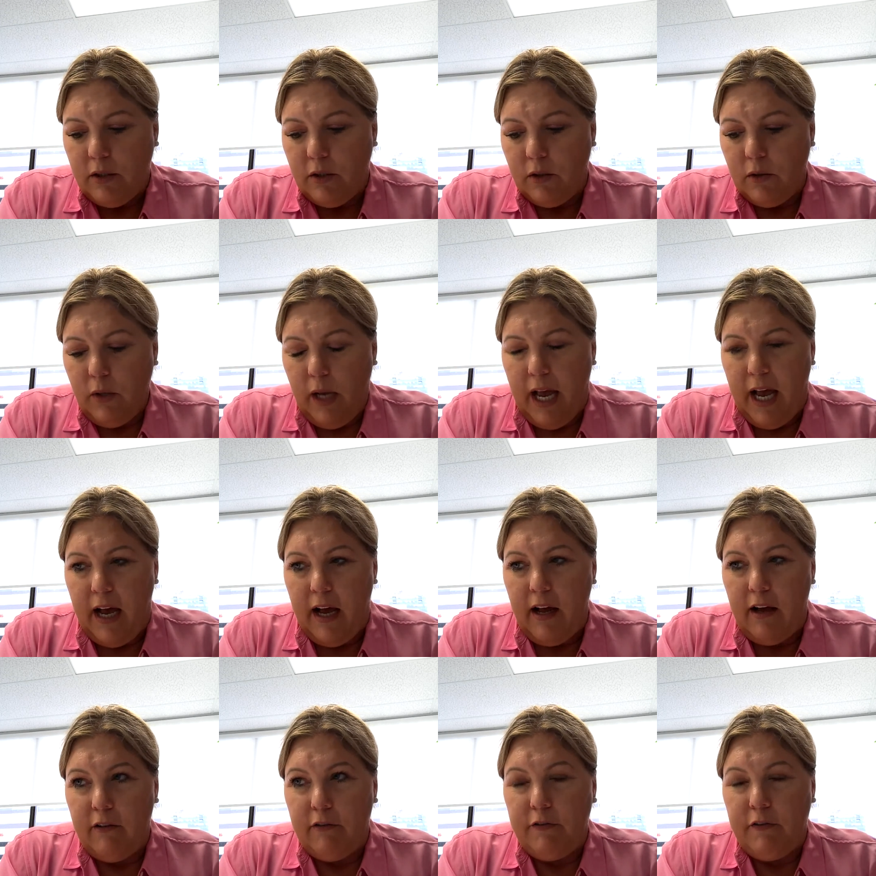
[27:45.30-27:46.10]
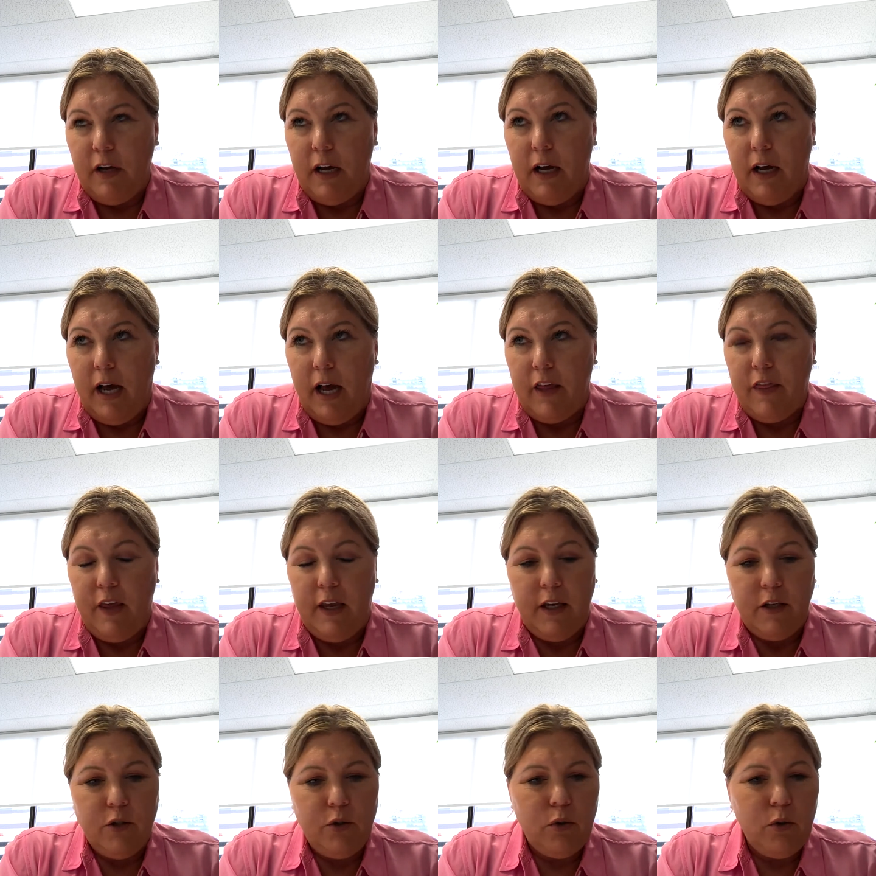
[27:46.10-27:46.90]
to have, I
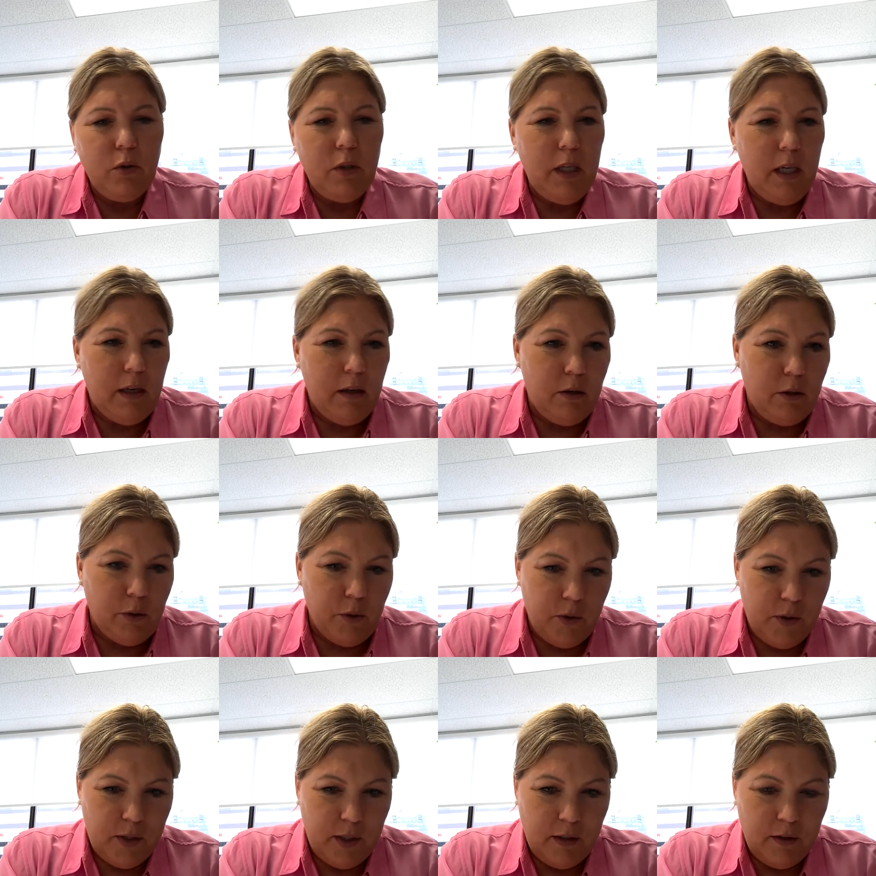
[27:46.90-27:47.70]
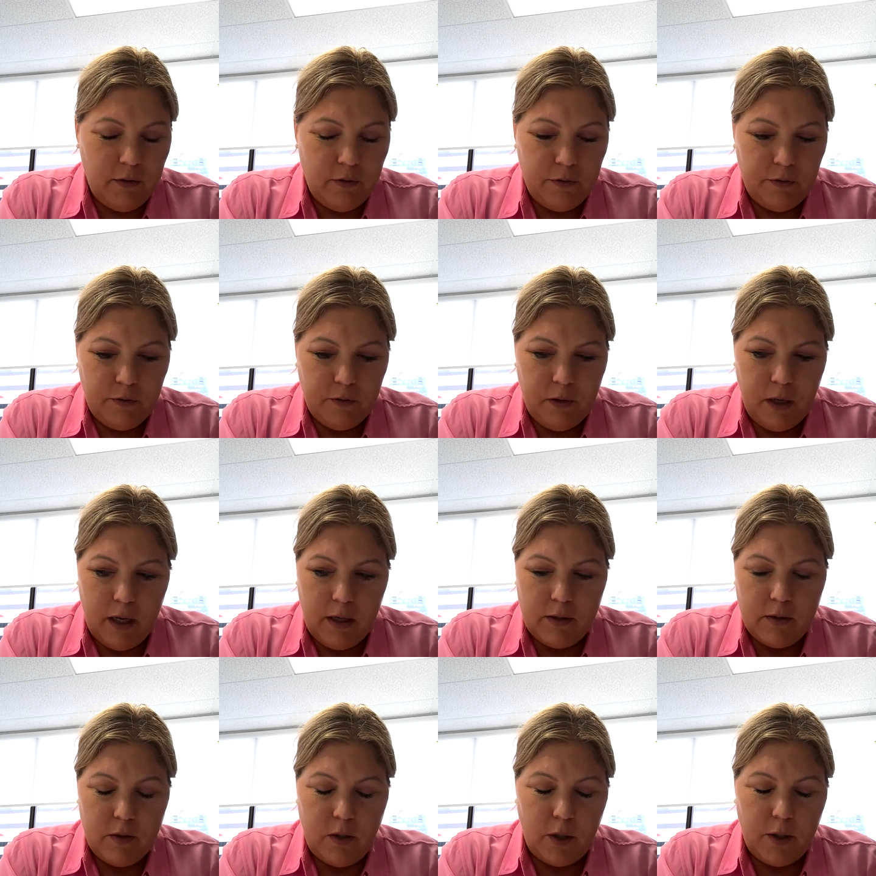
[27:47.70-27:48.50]
think, a truly inclusive
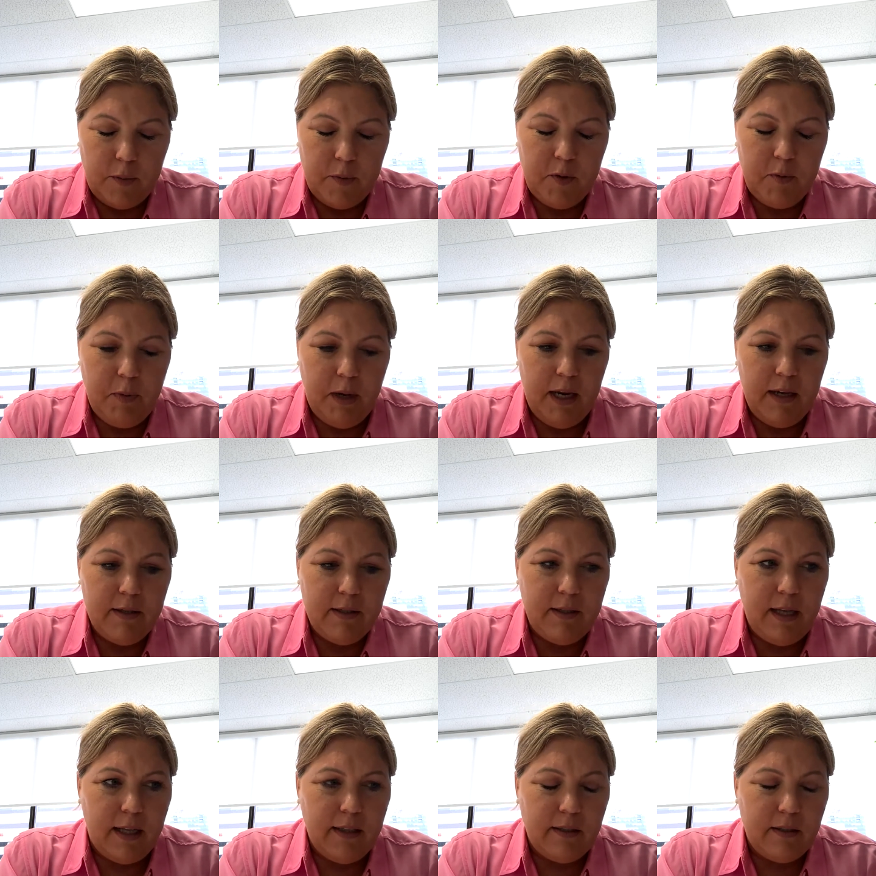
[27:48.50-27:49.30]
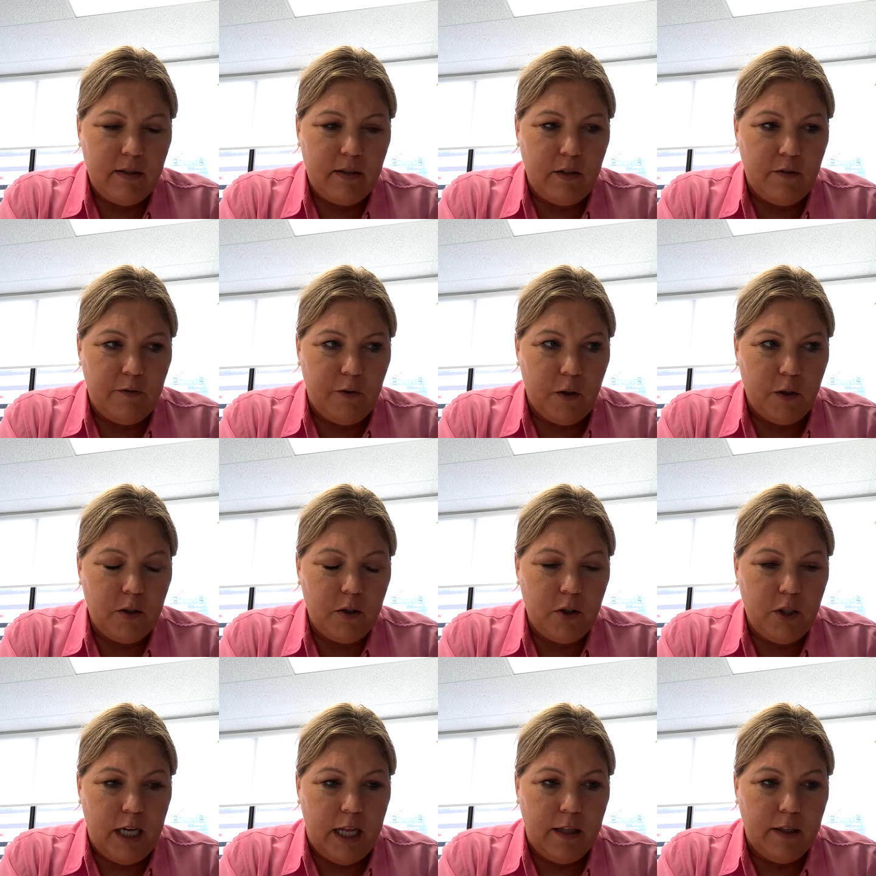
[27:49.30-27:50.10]
startup space. That's the
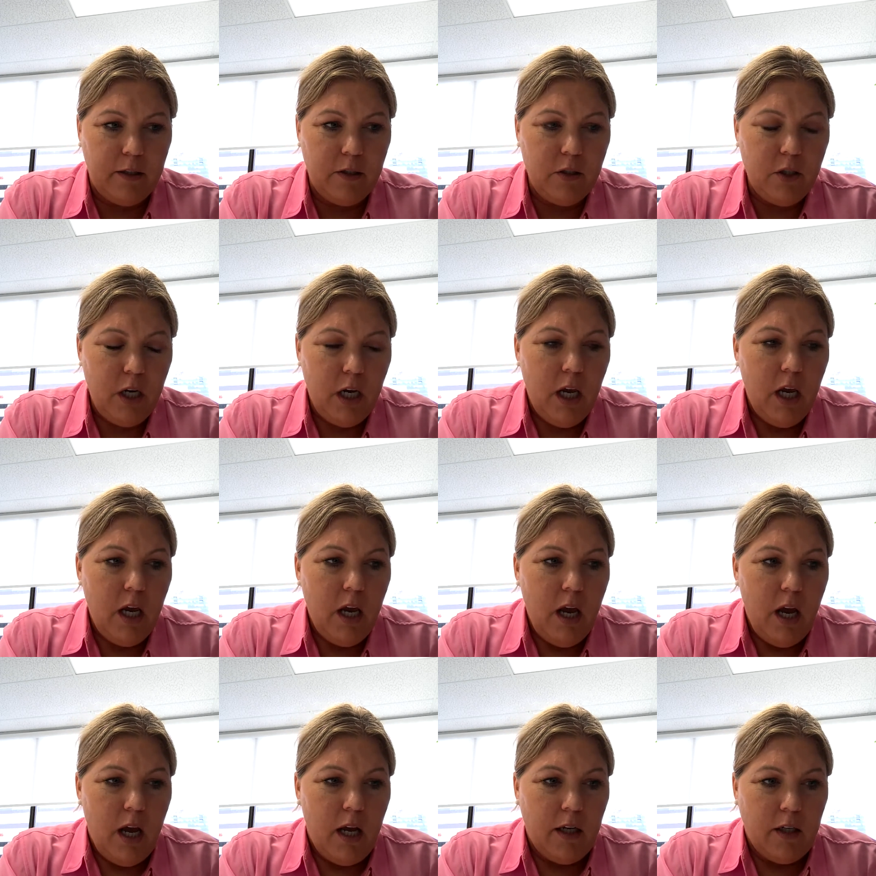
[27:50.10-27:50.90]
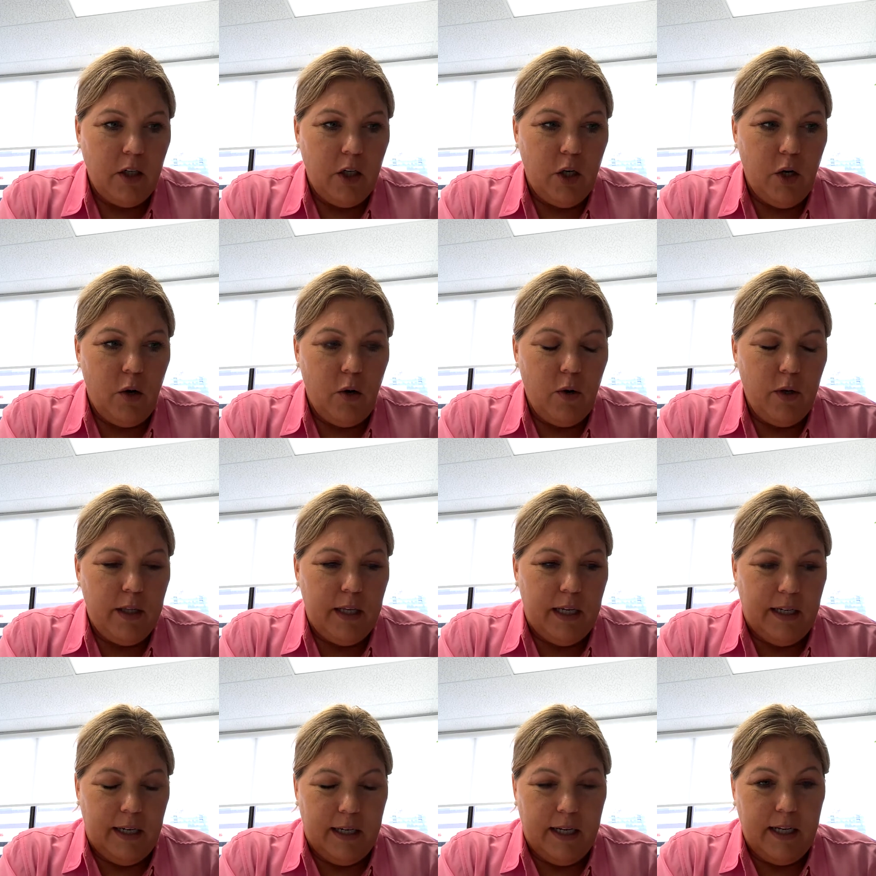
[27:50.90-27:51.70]
first challenge.
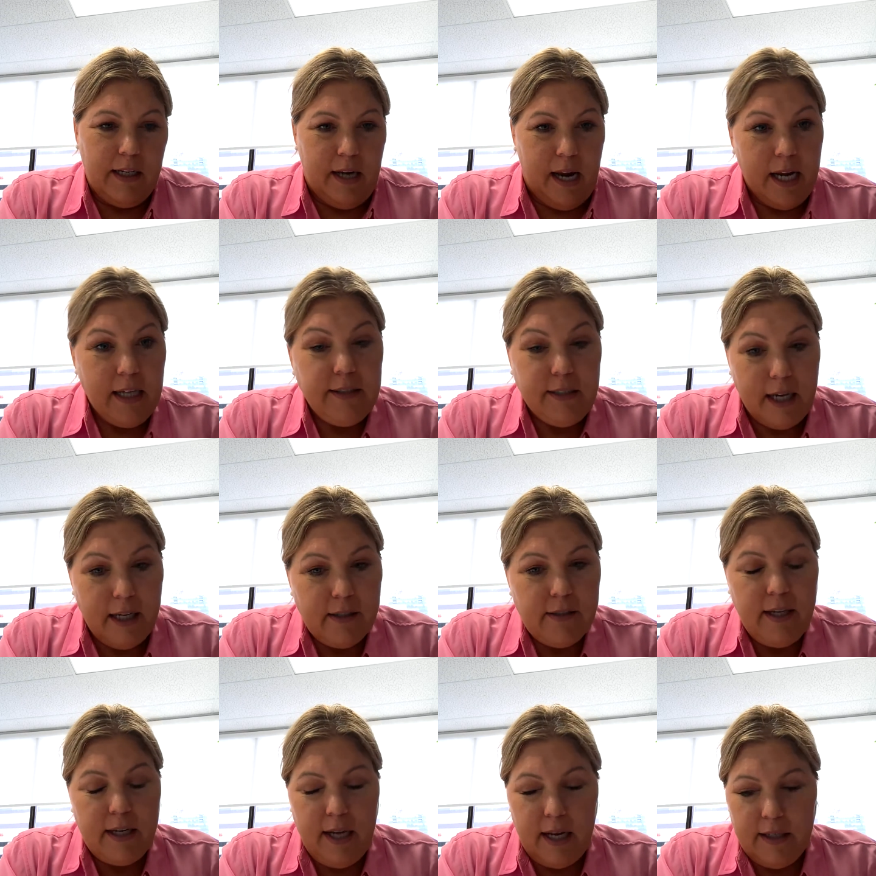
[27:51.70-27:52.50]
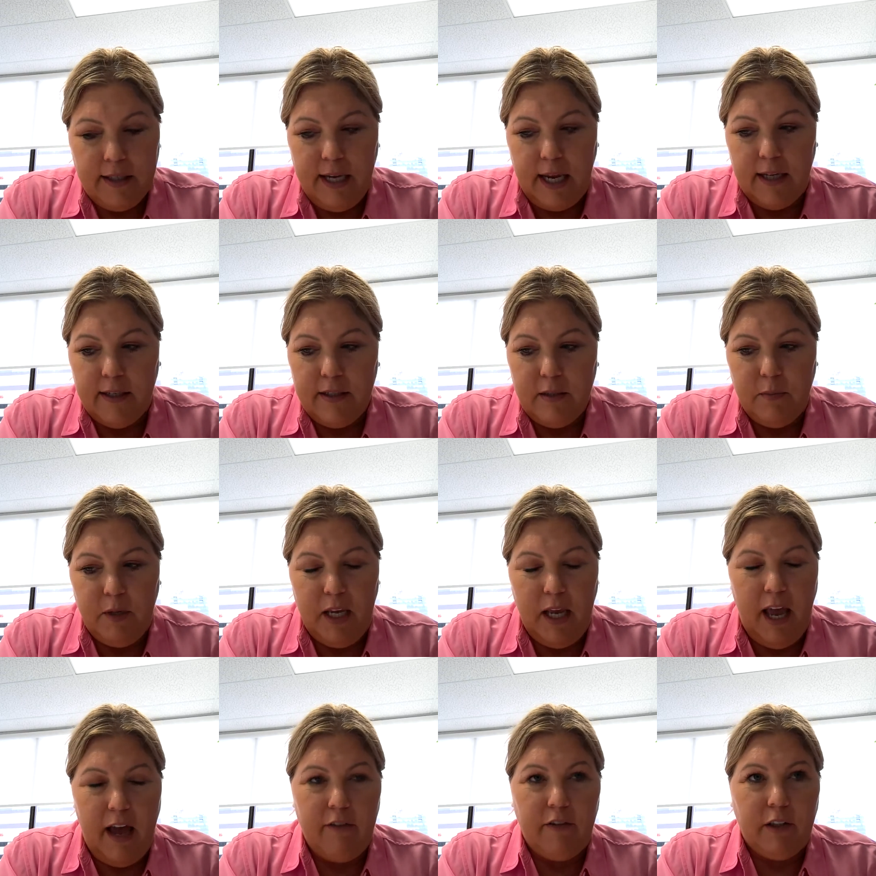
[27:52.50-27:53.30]
It does tend to
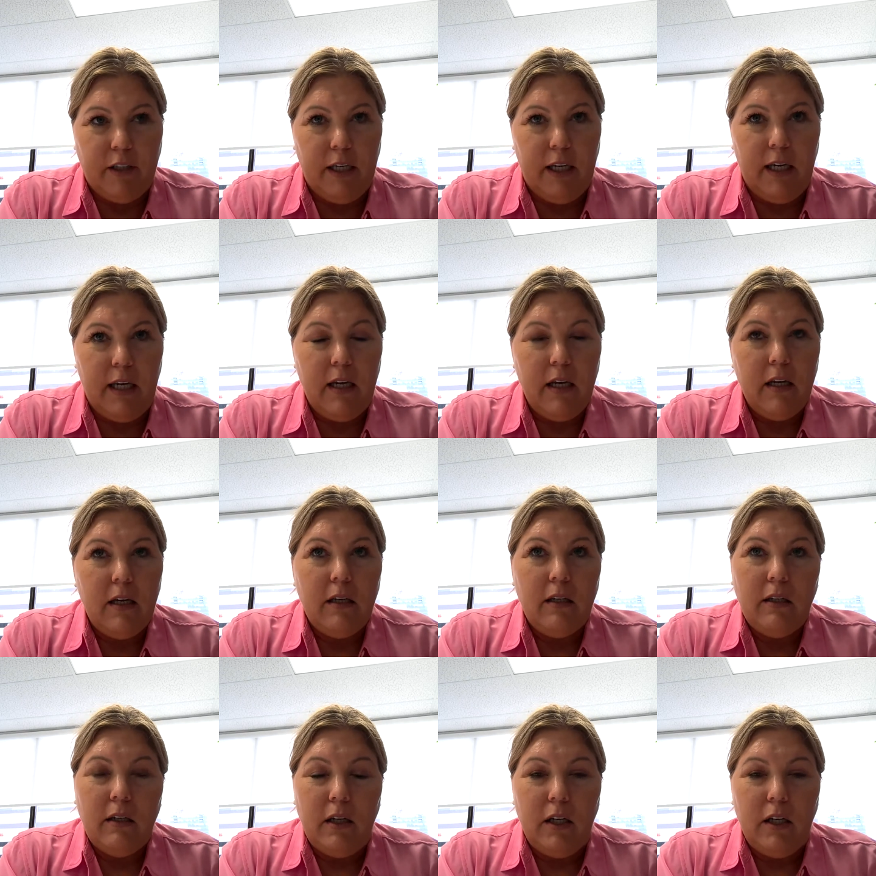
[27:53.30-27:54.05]
be heavily,